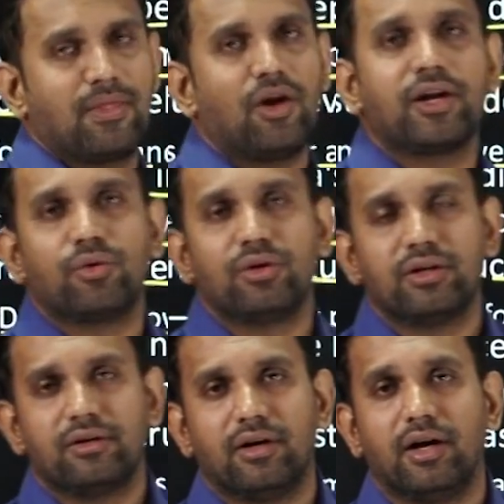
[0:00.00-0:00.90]
not a good
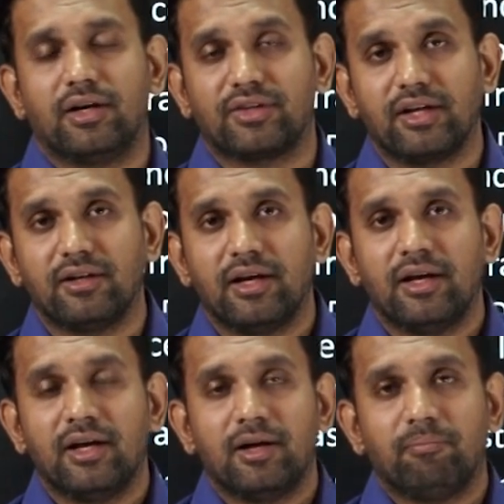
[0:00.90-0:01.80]
sign,
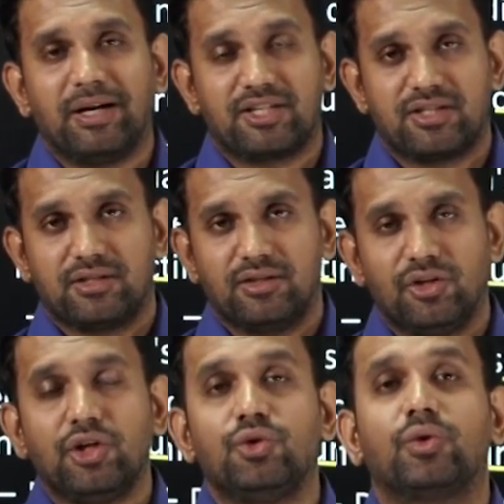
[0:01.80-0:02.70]
but
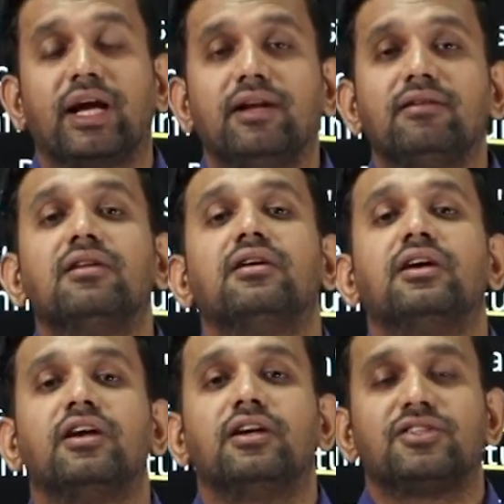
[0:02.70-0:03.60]
you can
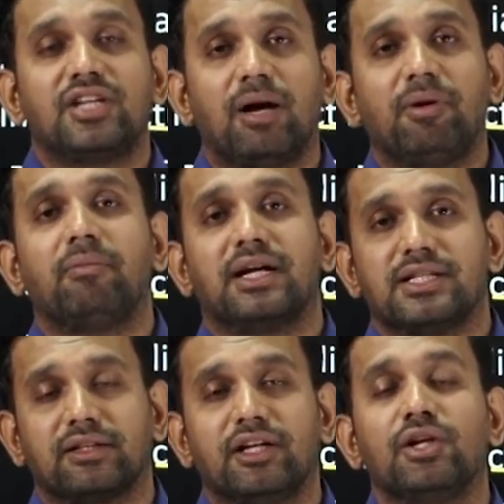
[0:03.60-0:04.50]
chapa maar
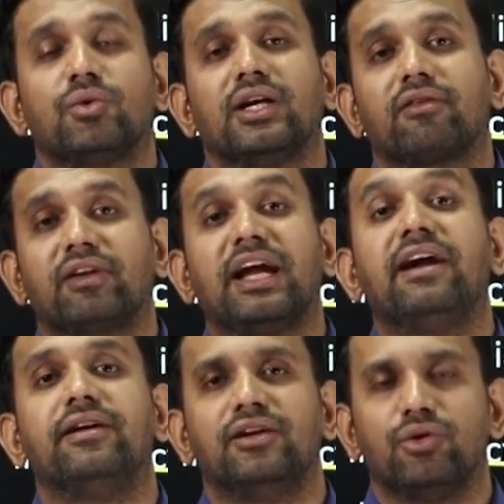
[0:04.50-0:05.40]
sakte hai, you
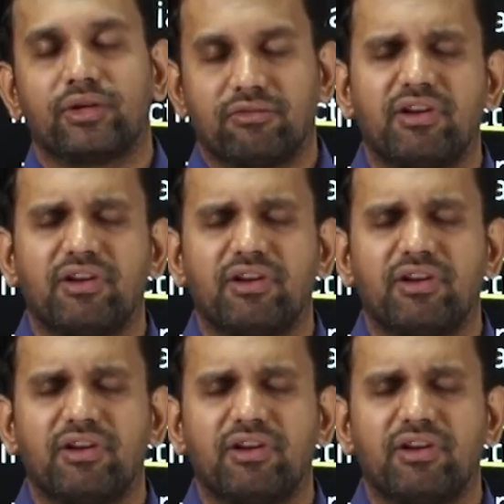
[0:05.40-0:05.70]
can